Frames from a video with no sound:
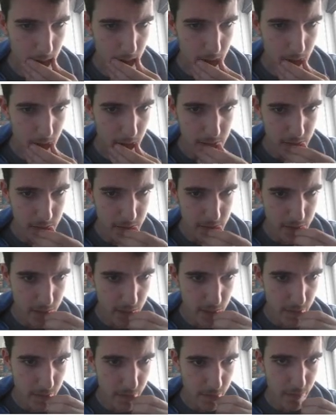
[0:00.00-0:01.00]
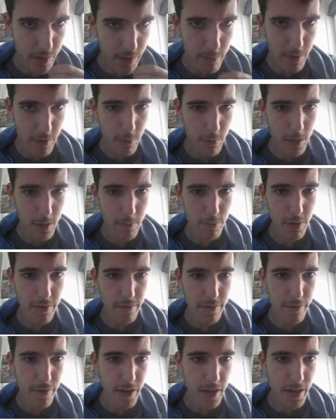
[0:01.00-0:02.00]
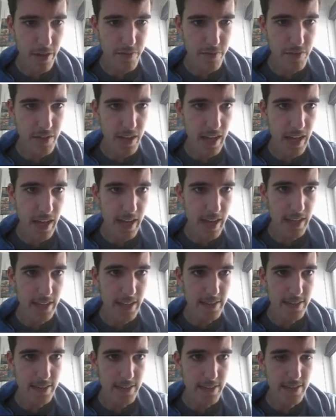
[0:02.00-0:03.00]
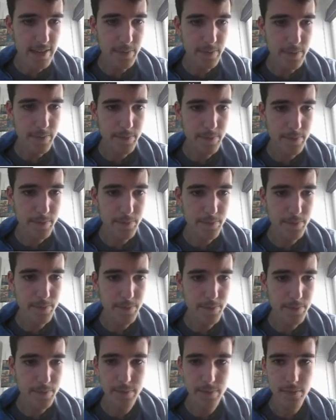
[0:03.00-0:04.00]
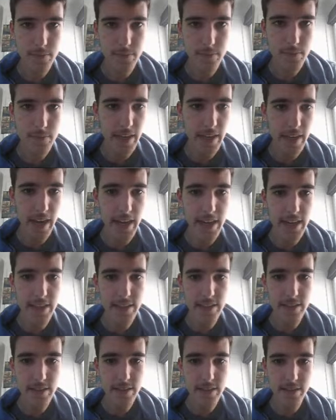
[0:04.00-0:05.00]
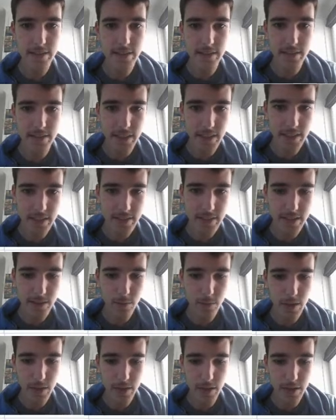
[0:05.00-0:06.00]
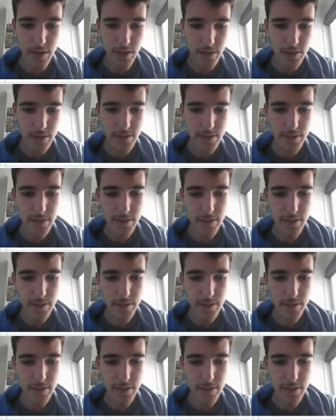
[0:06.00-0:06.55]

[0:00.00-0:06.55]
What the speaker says: So it's in front by 1.5 to Arts at $61.